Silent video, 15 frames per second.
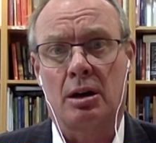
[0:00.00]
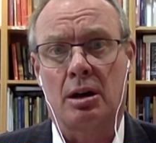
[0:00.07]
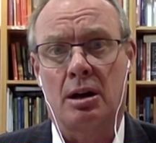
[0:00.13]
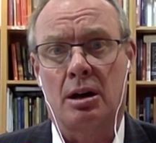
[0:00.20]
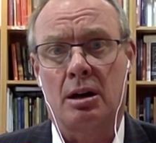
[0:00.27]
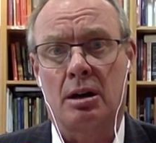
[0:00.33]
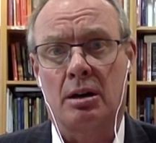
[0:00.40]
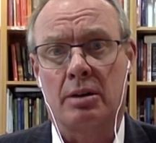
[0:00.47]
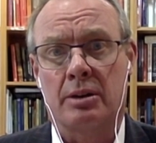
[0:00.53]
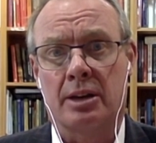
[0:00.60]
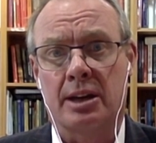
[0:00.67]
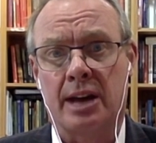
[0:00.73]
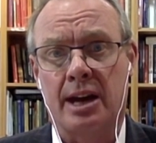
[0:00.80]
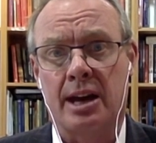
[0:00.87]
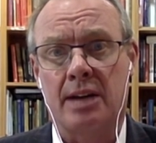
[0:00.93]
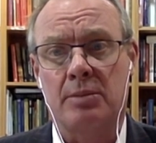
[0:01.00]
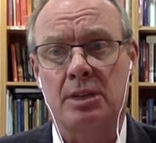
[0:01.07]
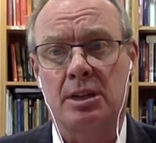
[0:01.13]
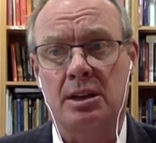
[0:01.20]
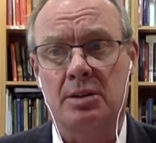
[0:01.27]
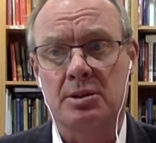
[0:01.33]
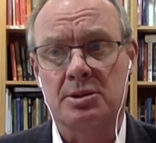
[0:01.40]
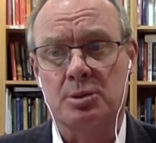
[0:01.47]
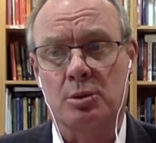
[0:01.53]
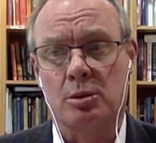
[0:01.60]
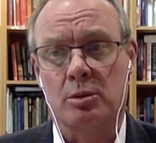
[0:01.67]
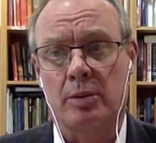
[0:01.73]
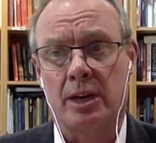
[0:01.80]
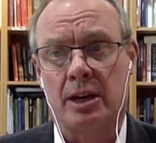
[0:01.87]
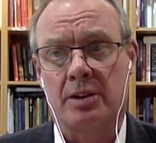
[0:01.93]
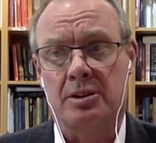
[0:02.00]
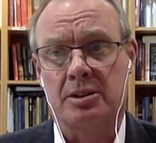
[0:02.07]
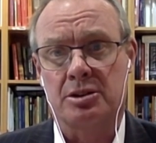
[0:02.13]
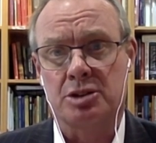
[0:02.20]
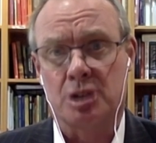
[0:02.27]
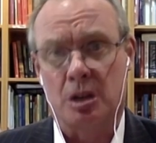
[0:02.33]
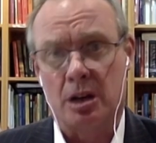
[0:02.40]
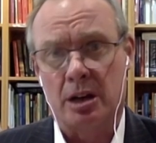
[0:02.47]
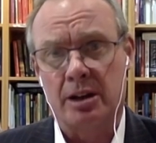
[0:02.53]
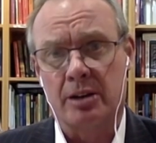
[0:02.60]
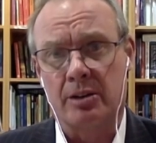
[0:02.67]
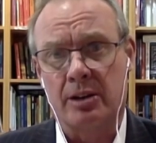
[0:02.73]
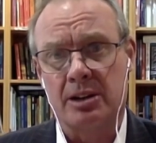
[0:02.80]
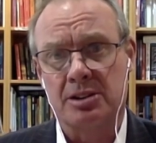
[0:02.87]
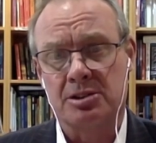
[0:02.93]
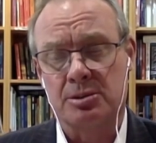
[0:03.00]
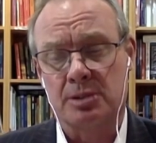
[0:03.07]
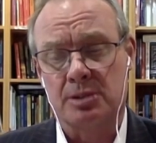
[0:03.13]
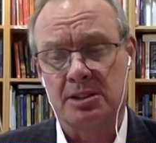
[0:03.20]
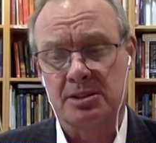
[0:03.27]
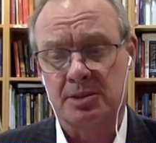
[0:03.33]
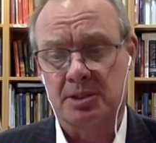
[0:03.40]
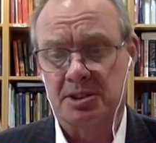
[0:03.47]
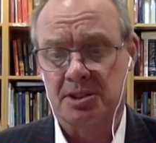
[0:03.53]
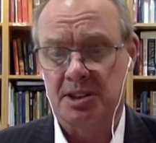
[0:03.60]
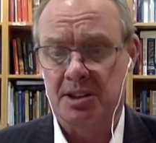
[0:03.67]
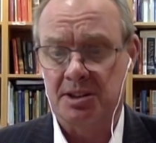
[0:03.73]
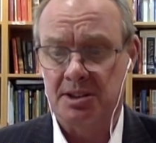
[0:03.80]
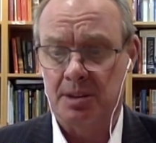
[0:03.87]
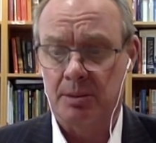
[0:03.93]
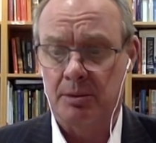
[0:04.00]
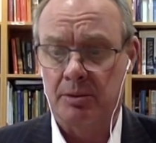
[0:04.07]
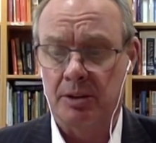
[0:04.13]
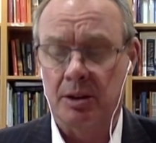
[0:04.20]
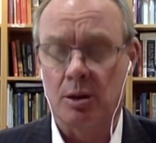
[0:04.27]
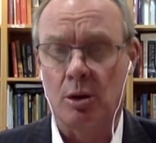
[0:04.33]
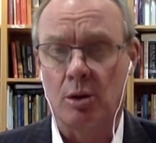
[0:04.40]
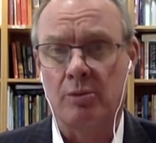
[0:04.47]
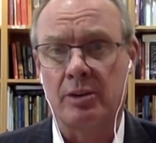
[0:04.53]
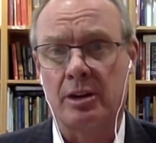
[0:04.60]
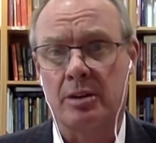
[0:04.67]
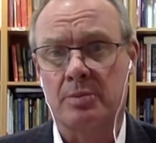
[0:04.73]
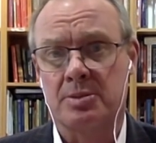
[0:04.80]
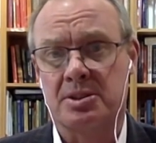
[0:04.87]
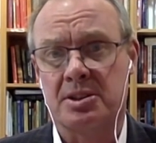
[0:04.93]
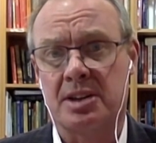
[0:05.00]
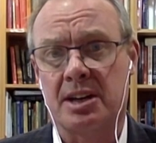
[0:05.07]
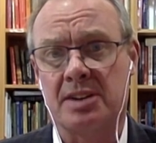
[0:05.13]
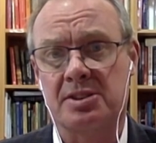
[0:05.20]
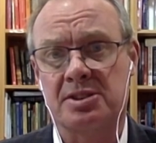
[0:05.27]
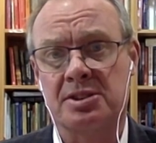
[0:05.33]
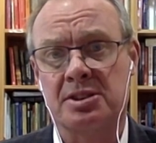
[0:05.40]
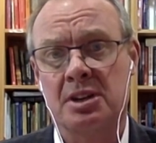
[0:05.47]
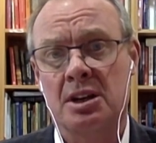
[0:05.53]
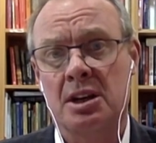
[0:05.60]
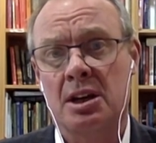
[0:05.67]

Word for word: the game here is all about China and to a lesser extent some of the Gulf Arab states